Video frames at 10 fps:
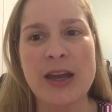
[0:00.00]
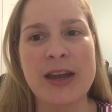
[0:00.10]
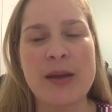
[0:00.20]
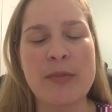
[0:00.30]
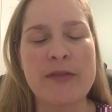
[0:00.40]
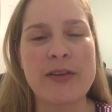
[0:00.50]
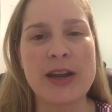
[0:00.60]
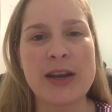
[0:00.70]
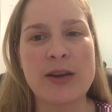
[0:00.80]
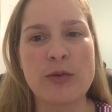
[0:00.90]
It can
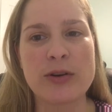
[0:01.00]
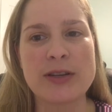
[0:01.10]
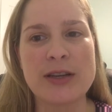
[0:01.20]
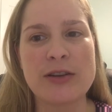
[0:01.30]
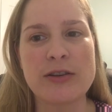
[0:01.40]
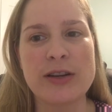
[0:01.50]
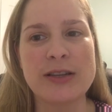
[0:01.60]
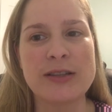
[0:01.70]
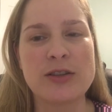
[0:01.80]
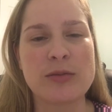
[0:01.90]
prevent or
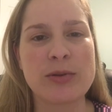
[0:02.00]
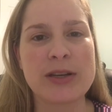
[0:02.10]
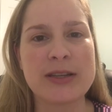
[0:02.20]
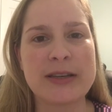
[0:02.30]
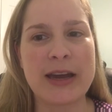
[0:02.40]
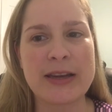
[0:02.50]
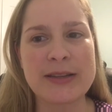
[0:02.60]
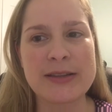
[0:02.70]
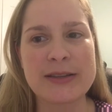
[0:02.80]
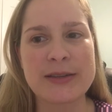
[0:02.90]
decrease duplicate
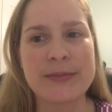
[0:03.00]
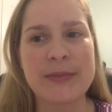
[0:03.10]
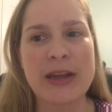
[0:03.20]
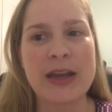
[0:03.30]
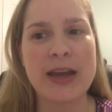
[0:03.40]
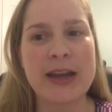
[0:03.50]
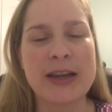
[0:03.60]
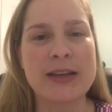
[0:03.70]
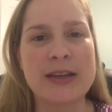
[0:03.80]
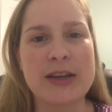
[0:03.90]
tests. It
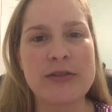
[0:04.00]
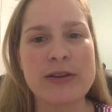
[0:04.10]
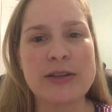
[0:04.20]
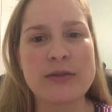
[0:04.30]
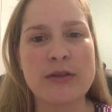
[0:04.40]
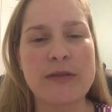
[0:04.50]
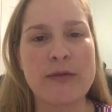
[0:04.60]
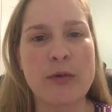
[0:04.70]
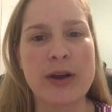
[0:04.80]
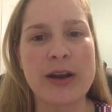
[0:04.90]
can decrease or
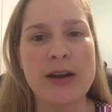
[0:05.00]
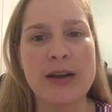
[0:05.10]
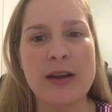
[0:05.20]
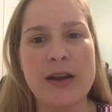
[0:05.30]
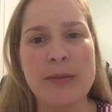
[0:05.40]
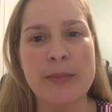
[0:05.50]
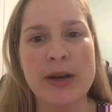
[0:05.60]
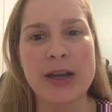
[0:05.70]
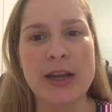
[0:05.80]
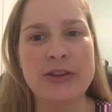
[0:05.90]
avoid
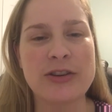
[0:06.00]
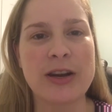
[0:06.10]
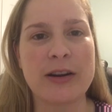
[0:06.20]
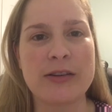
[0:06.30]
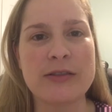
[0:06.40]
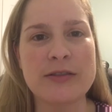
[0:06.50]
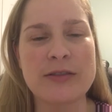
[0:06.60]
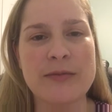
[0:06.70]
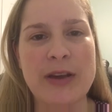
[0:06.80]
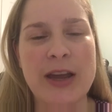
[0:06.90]
medication
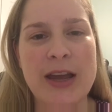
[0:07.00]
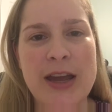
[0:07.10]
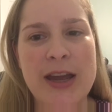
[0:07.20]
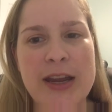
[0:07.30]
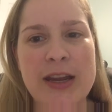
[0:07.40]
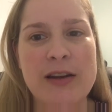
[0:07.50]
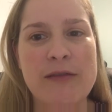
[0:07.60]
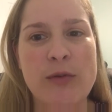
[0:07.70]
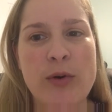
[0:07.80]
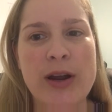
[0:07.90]
errors. It can
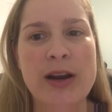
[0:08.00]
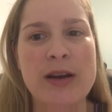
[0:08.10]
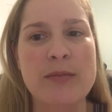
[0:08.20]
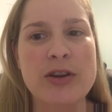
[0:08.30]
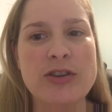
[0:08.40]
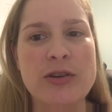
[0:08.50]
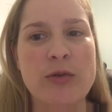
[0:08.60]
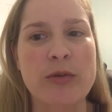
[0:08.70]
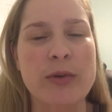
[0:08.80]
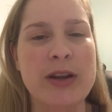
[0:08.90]
avoid admission
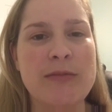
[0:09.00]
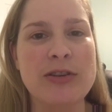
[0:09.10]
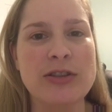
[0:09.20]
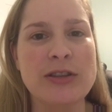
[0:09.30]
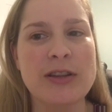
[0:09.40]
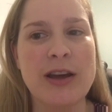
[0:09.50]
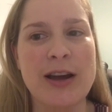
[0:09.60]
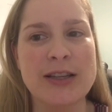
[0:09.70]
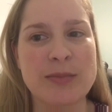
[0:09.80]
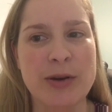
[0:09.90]
or readmission to the
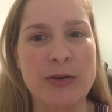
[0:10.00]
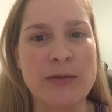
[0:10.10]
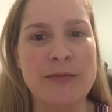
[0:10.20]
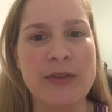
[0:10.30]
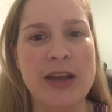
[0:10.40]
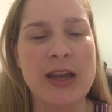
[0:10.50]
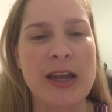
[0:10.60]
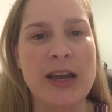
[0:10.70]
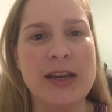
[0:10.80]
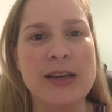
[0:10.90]
hospital,
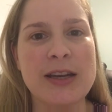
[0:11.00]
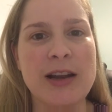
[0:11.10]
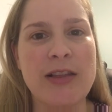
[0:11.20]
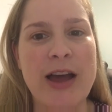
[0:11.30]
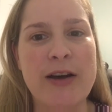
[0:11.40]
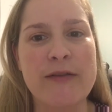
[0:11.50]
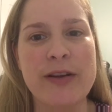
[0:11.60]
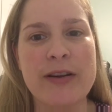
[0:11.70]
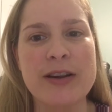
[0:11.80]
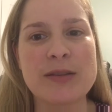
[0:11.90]
and it can allow
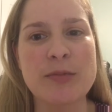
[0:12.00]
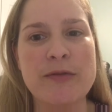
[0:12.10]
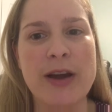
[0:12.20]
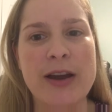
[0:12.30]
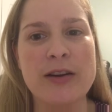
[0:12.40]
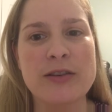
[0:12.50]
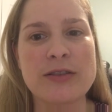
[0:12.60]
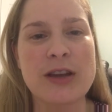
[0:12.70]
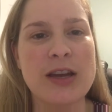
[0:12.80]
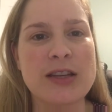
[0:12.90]
various
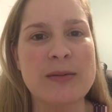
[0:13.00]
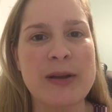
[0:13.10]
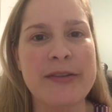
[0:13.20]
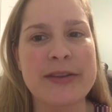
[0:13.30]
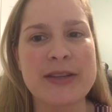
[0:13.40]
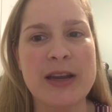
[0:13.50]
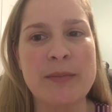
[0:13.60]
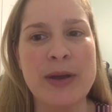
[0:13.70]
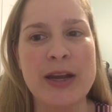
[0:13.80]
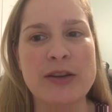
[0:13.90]
providers to be on the same
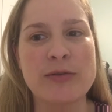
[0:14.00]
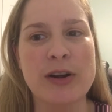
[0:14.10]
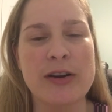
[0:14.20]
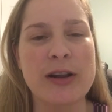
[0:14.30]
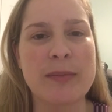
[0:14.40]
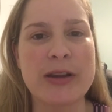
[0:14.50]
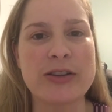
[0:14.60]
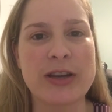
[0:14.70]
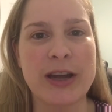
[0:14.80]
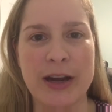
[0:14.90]
page regarding
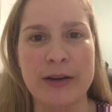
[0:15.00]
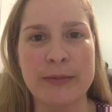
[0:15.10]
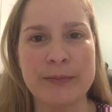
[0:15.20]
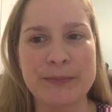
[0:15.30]
patient care.